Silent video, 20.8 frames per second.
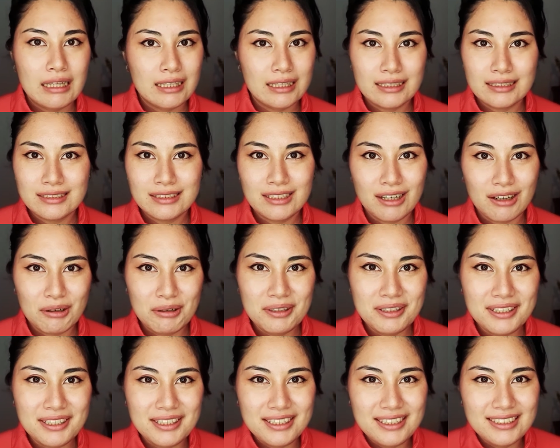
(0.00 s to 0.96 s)
no,
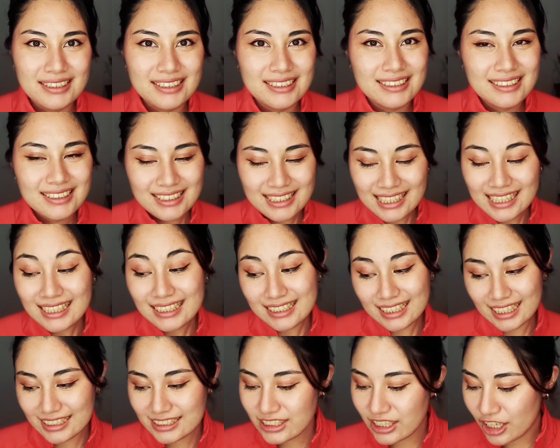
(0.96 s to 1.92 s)

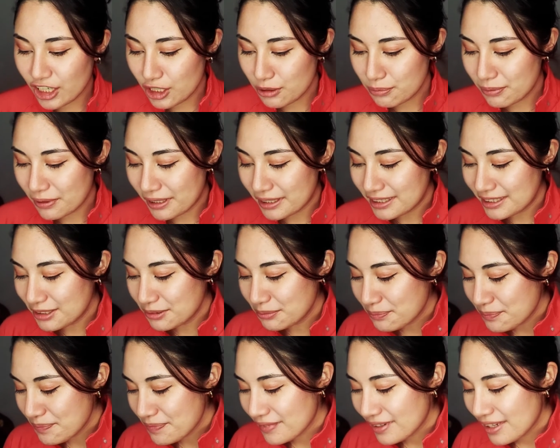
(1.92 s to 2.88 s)
that's the hard part.
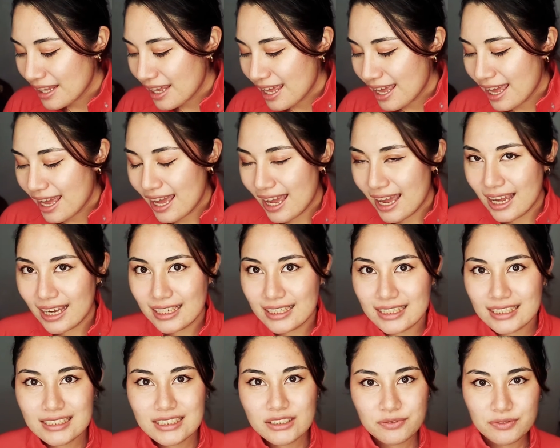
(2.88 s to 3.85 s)
And
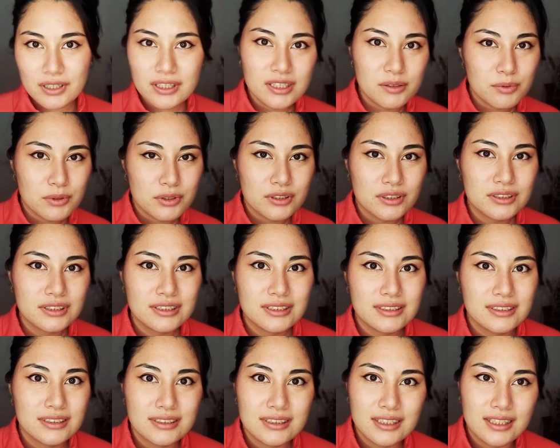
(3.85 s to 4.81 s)
it's funny
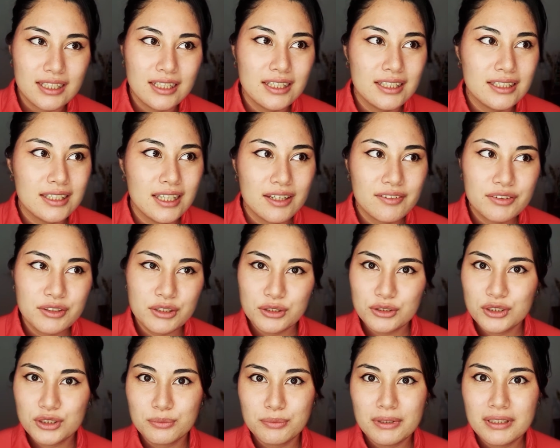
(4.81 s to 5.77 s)
because it never used
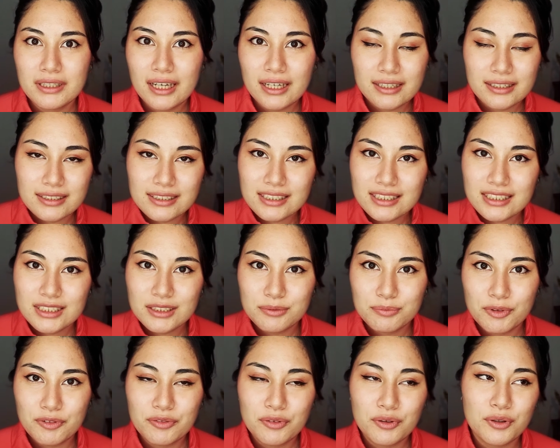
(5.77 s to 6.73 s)
to be like this
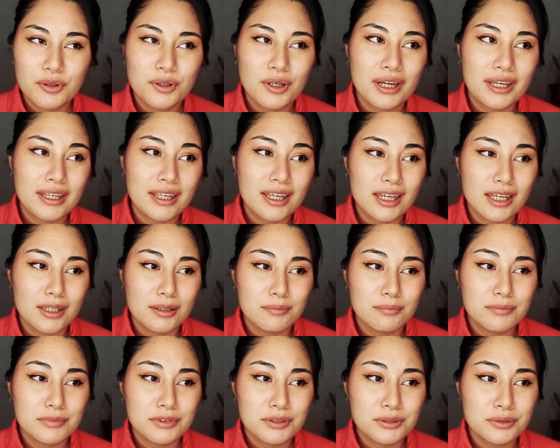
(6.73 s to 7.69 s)
before I came
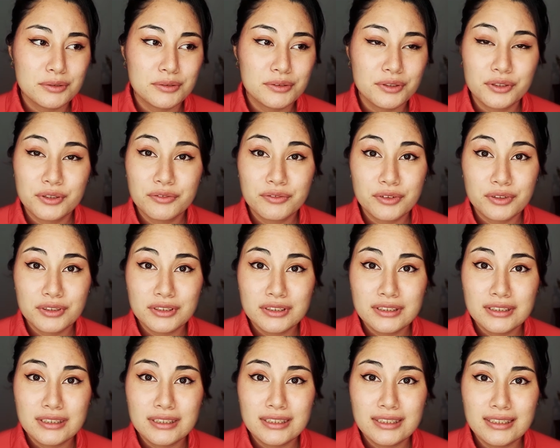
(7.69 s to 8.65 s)
to
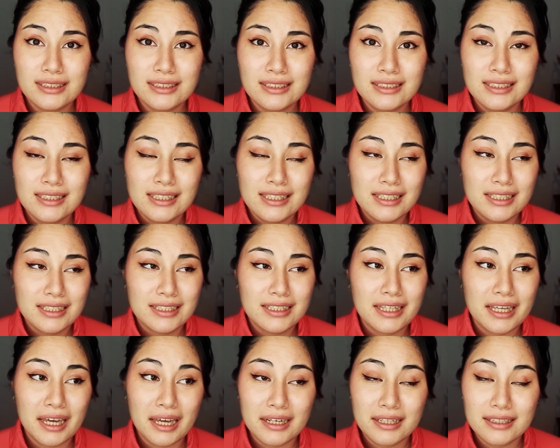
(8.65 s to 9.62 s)
university in
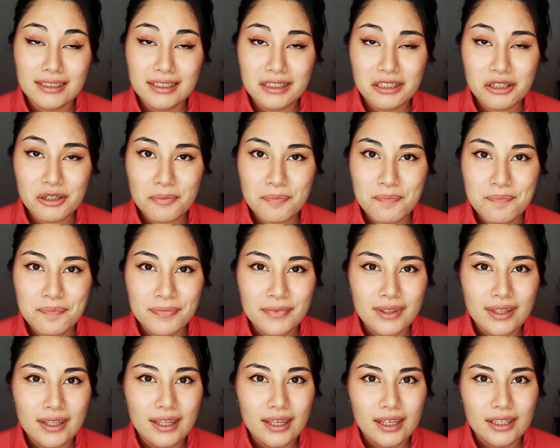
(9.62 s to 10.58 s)
Canada.
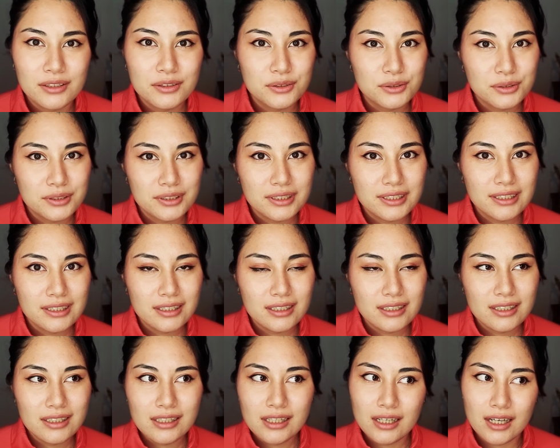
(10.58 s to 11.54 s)
In
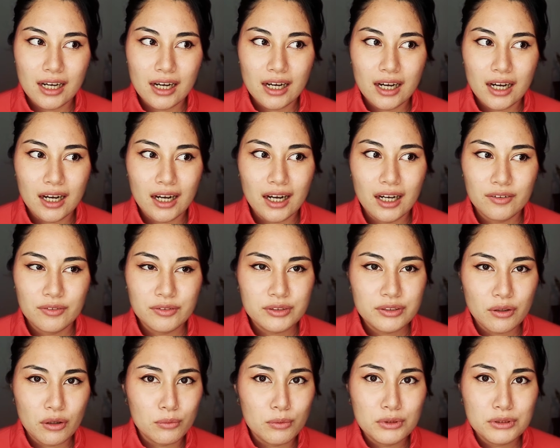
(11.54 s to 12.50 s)
Turkey, I would
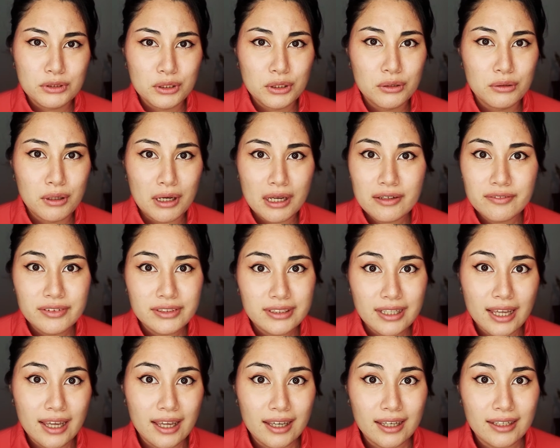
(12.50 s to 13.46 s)
almost go every
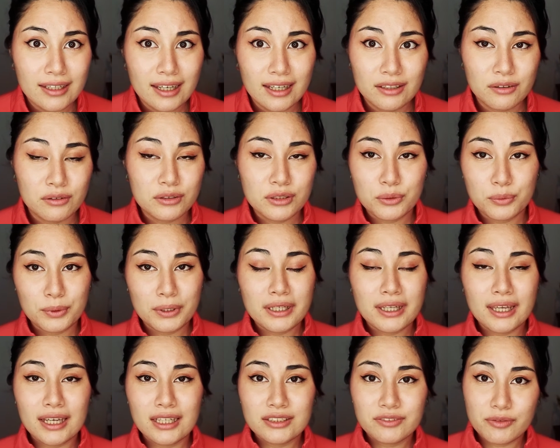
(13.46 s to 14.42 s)
day and on the
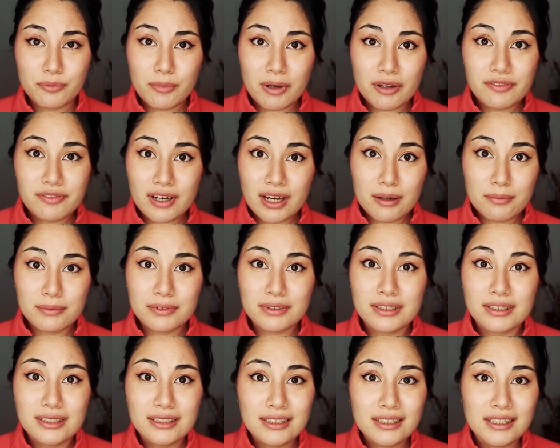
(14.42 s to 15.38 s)
weekends with my family.